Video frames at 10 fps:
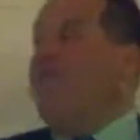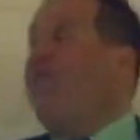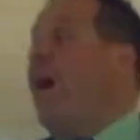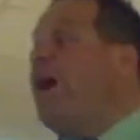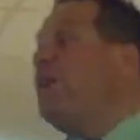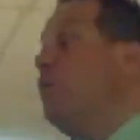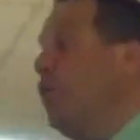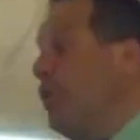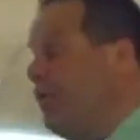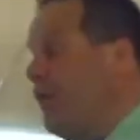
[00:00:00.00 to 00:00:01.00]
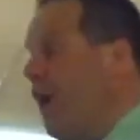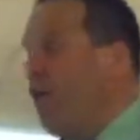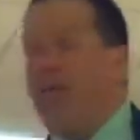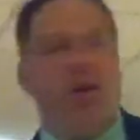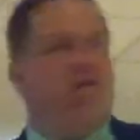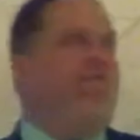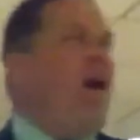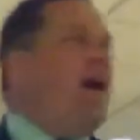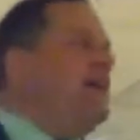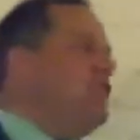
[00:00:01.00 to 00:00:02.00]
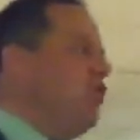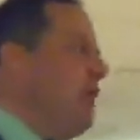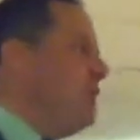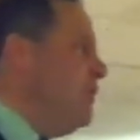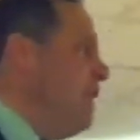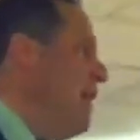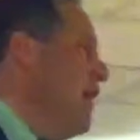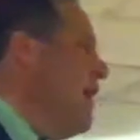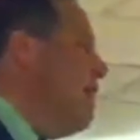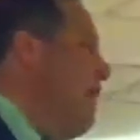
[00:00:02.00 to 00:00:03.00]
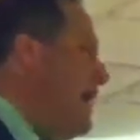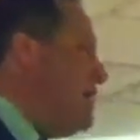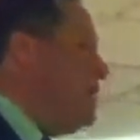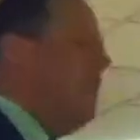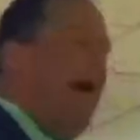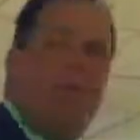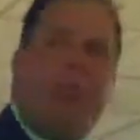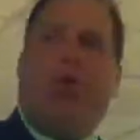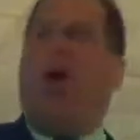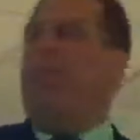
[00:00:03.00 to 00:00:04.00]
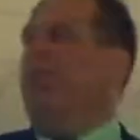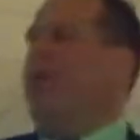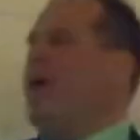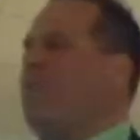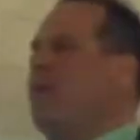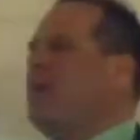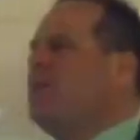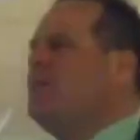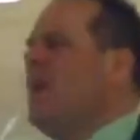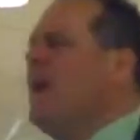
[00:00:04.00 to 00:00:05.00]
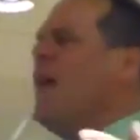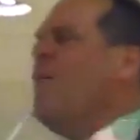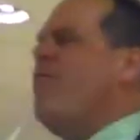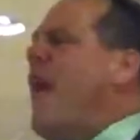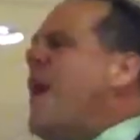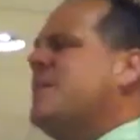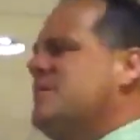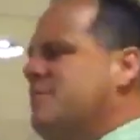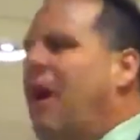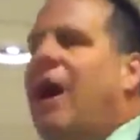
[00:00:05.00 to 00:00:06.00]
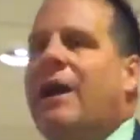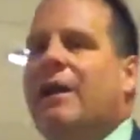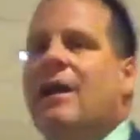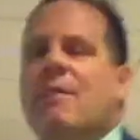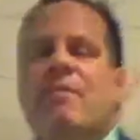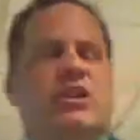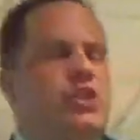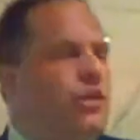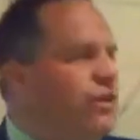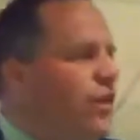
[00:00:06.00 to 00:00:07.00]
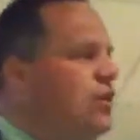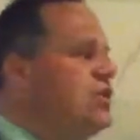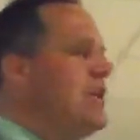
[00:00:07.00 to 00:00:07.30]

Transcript: find the Word of God, or I find a scripture that matches my problem, and I begin to say, that is mine. That's your first